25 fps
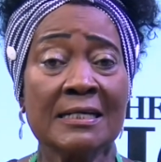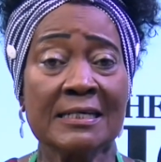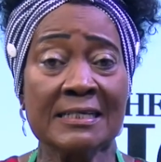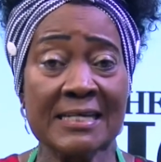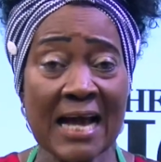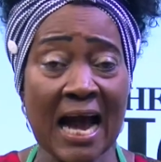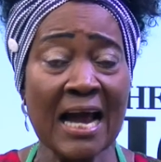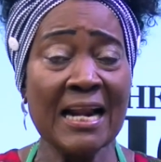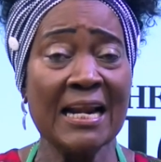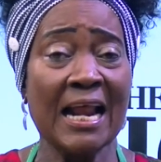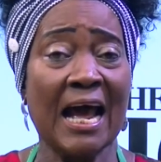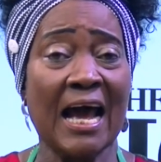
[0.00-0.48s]

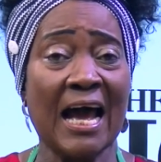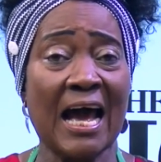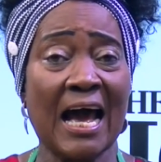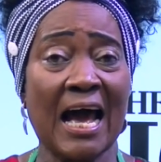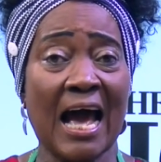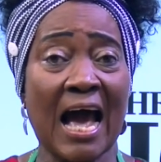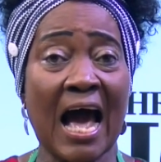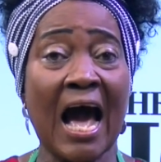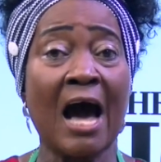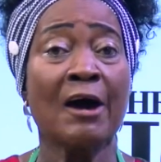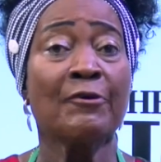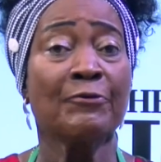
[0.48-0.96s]
Ghana ha
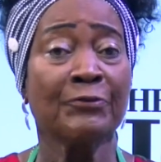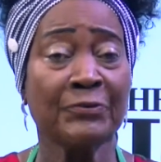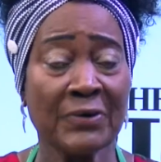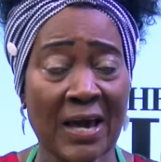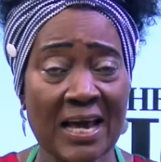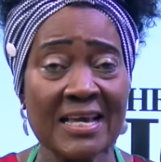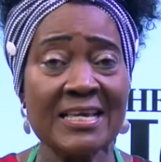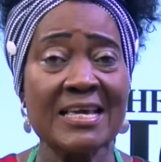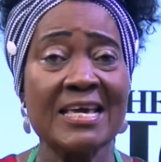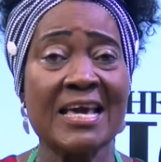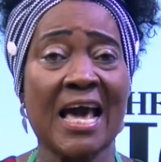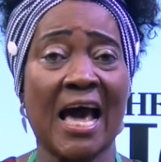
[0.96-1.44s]

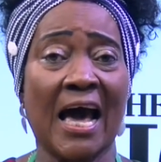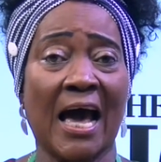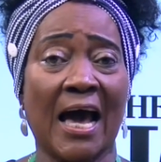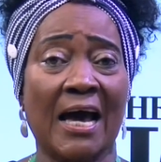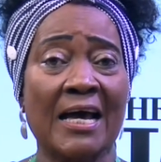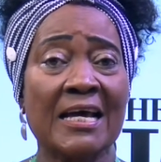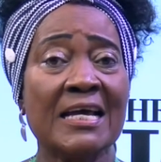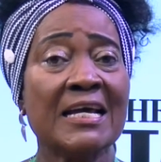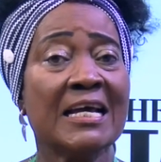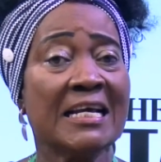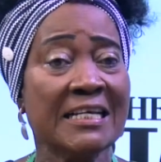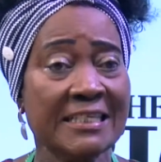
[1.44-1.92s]
anhwe ye
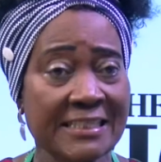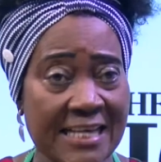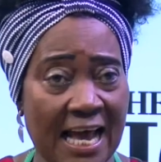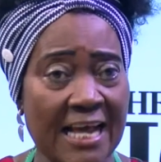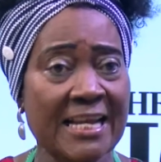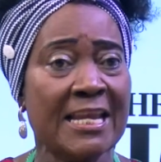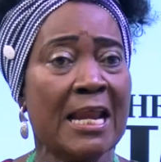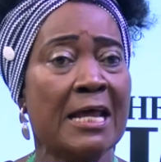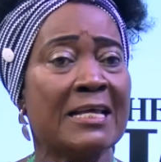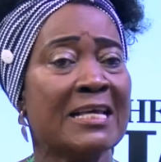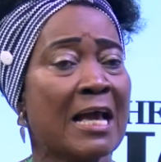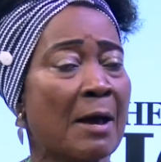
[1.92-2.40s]

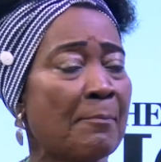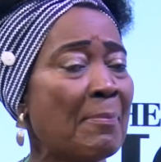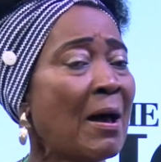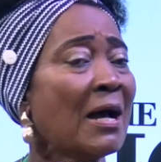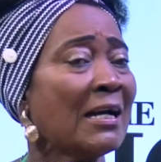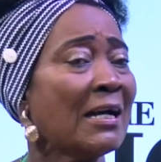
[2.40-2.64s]
a ye be